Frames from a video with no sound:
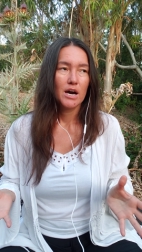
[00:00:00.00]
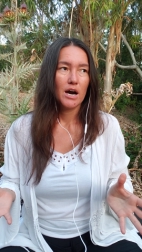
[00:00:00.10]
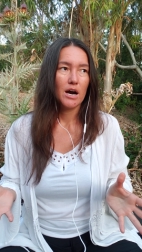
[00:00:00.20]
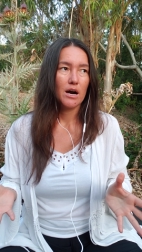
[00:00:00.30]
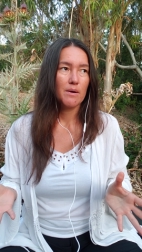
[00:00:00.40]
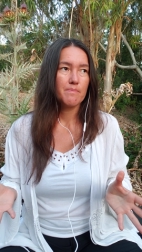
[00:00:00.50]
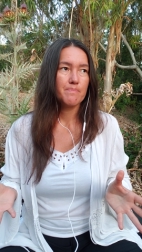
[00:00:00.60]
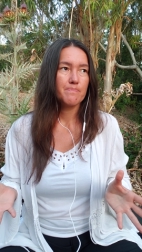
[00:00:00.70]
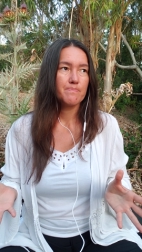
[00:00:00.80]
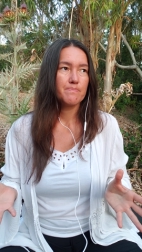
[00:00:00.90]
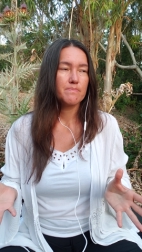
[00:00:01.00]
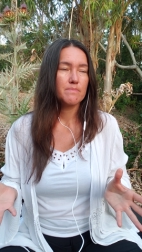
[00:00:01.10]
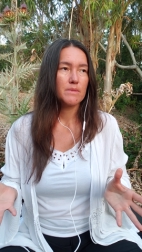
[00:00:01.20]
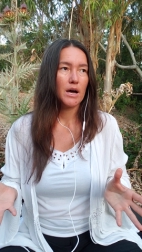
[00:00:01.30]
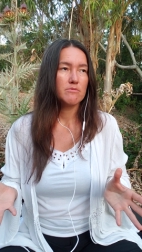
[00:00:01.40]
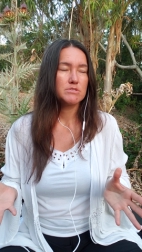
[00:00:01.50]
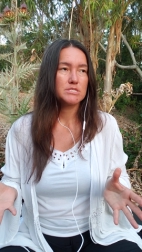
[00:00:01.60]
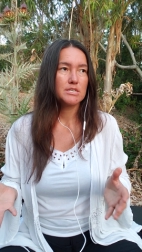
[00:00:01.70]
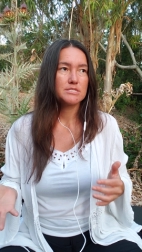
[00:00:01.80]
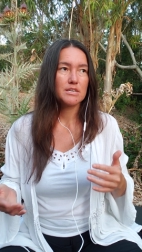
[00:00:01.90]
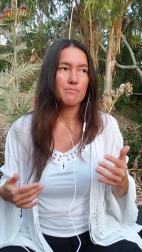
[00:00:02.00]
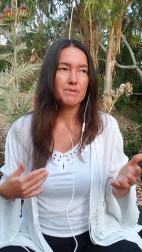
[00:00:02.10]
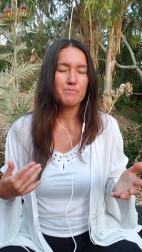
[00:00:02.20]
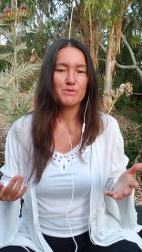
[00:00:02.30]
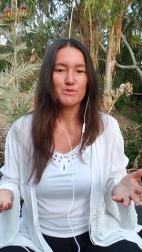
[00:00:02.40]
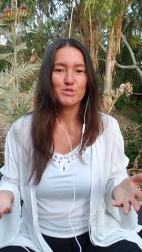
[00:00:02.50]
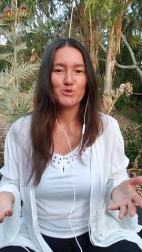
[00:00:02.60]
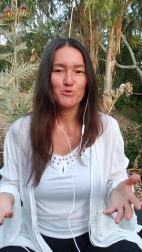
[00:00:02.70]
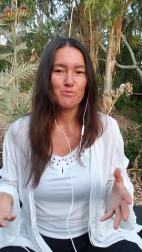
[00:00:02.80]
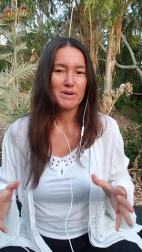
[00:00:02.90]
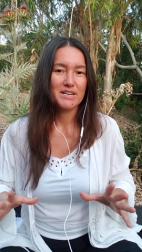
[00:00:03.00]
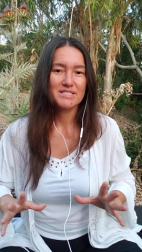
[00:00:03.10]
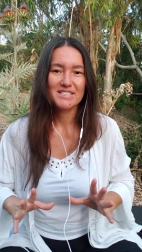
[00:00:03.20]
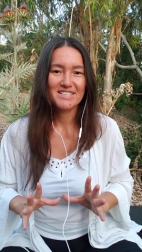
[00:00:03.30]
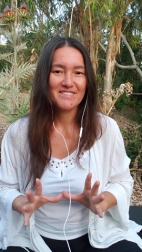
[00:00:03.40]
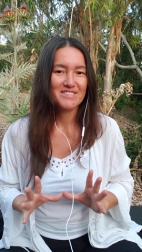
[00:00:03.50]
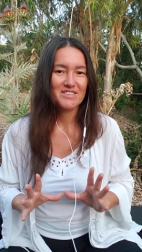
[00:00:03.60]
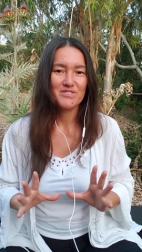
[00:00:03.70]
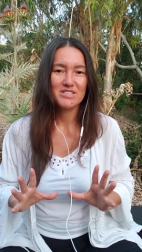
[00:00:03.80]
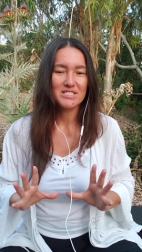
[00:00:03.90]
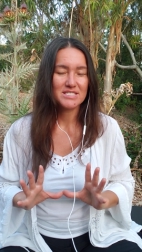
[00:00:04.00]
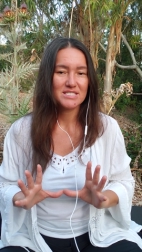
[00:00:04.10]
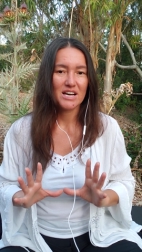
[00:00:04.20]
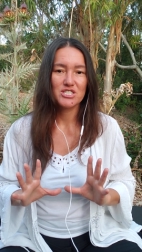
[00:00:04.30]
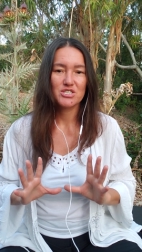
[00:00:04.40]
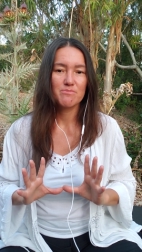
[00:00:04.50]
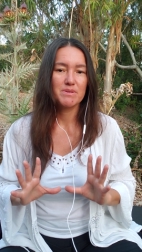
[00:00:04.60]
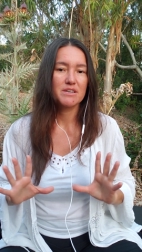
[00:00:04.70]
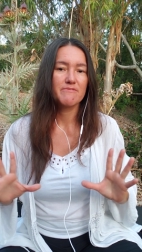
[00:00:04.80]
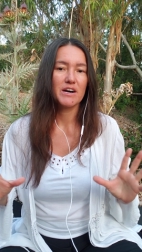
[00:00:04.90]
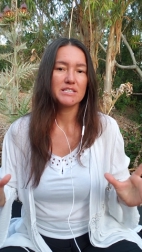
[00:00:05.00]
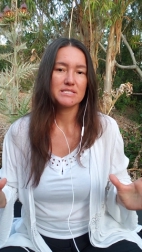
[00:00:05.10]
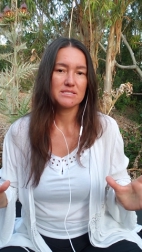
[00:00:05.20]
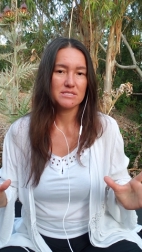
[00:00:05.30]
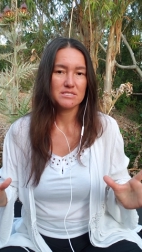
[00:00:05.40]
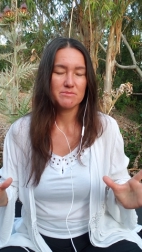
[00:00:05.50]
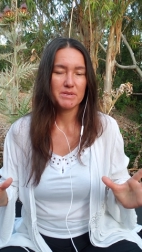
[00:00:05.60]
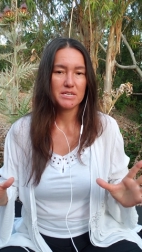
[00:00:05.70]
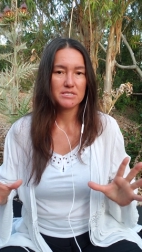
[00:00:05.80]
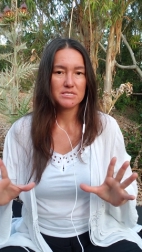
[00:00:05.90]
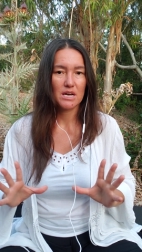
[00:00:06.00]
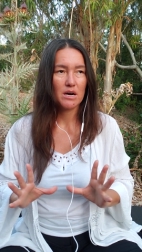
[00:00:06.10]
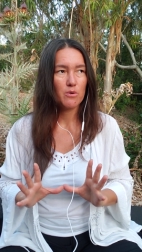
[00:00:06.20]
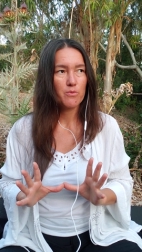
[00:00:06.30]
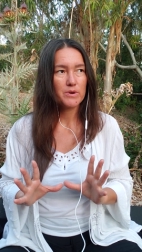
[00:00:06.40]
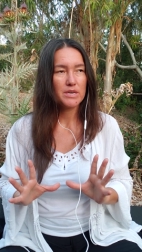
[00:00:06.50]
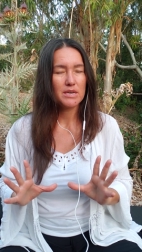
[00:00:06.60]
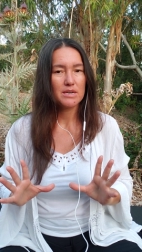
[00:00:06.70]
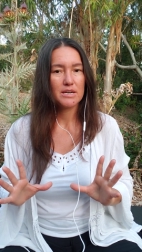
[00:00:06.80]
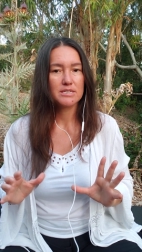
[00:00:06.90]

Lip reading: I would say some people do, but there is such a big vastness, because we